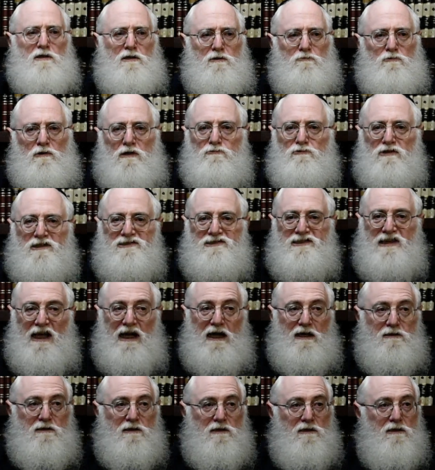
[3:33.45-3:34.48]
What is
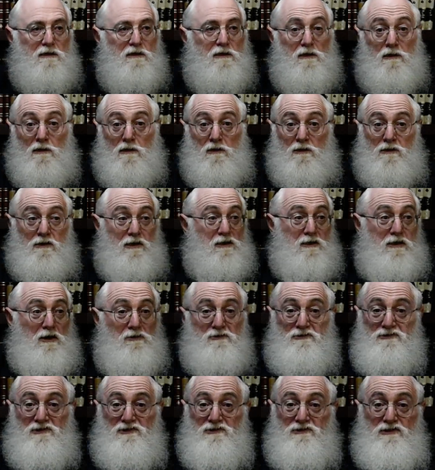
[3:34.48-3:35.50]
that? The
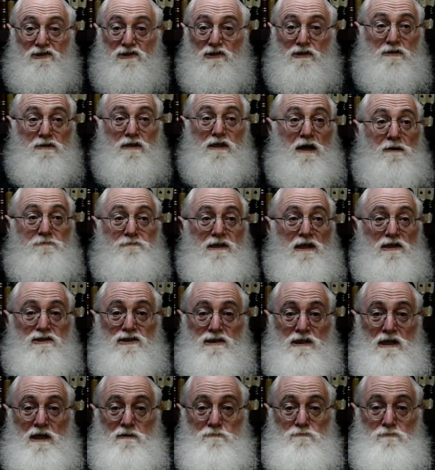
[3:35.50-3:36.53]
closest you could come to
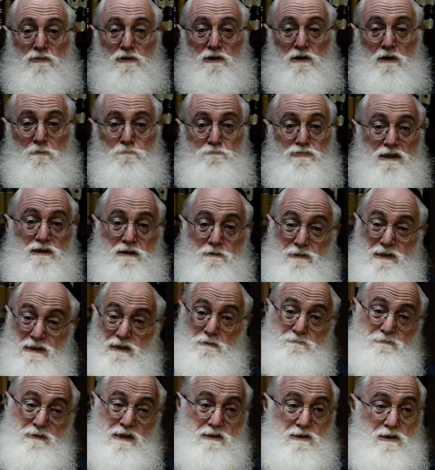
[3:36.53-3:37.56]
Hashem. Building Beis
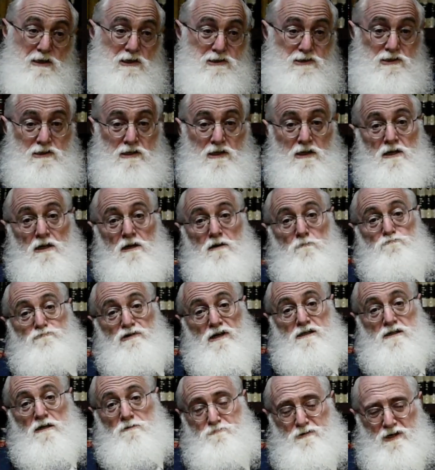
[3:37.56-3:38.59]
HaMikdash,
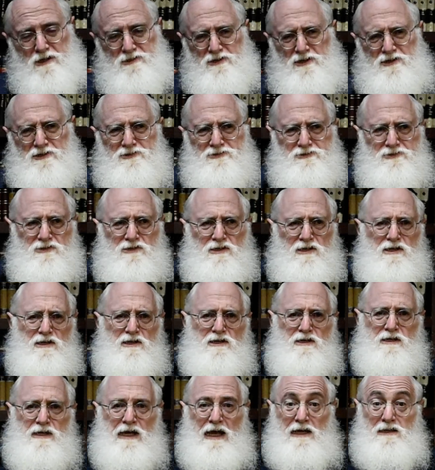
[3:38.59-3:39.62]
bring Kabbanis,
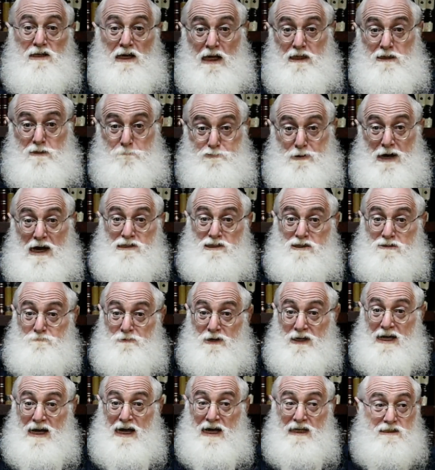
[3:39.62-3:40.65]
and on the Parashas
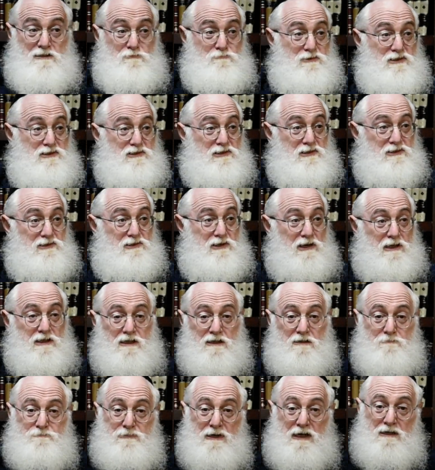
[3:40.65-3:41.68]
Mayadim, which is
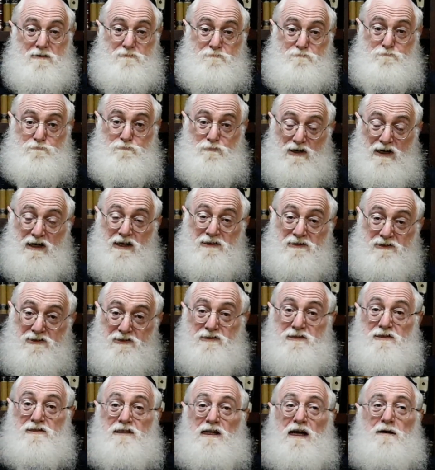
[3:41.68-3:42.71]
talking about Mayad,
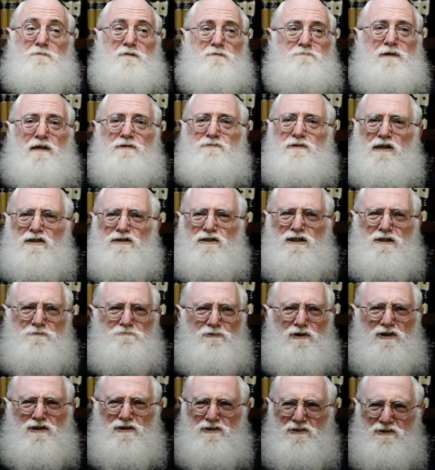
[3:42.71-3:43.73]
is the time you meet with HaKadosh
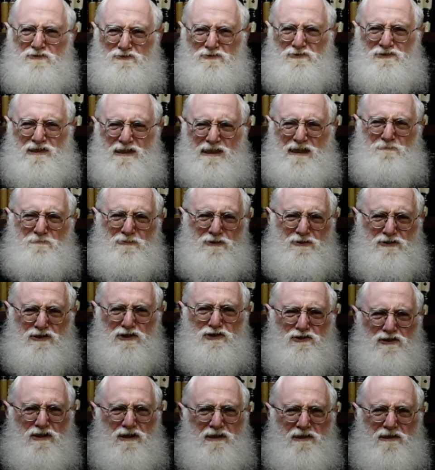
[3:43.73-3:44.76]
Baruch Hu through simcha,
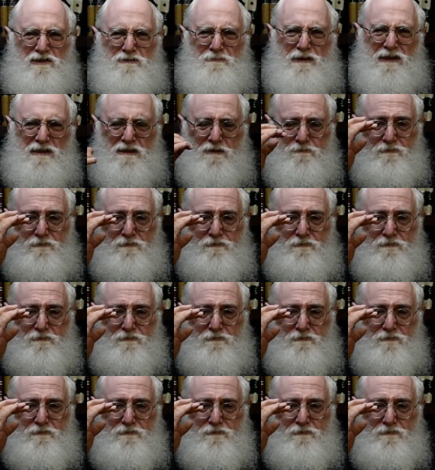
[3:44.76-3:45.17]
joy in the Beis